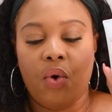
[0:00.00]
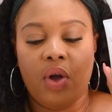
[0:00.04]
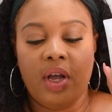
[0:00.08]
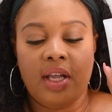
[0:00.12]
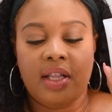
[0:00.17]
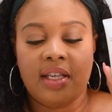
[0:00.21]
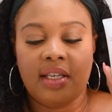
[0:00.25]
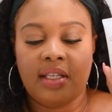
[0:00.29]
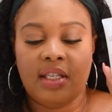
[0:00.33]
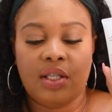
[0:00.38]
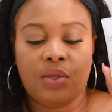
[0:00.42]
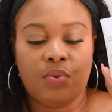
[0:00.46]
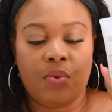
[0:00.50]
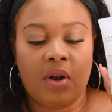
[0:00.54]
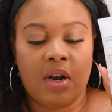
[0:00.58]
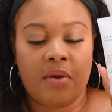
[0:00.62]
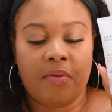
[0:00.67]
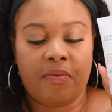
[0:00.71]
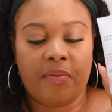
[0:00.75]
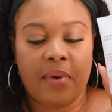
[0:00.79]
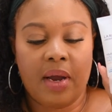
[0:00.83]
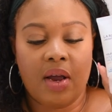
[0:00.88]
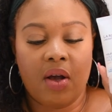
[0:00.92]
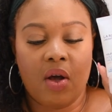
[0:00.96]
this is one
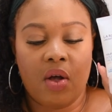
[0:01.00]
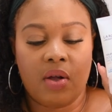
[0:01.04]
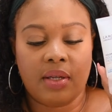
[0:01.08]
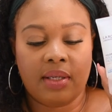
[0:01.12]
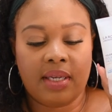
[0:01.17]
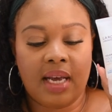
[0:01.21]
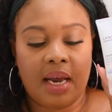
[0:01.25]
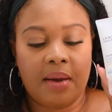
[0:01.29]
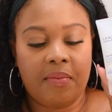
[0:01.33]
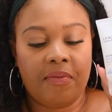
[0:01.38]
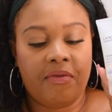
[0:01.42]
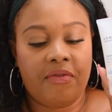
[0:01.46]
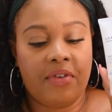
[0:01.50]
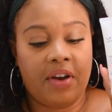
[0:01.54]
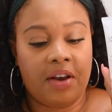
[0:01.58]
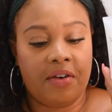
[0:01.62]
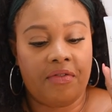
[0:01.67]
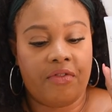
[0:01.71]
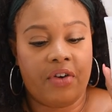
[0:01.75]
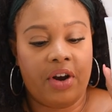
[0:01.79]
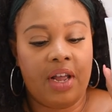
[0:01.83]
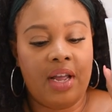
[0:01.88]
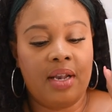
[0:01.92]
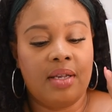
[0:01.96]
of my all-time
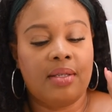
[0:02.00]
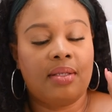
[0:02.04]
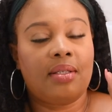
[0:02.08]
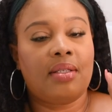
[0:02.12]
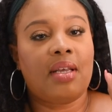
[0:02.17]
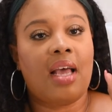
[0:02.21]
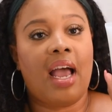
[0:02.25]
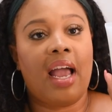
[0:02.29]
favorites.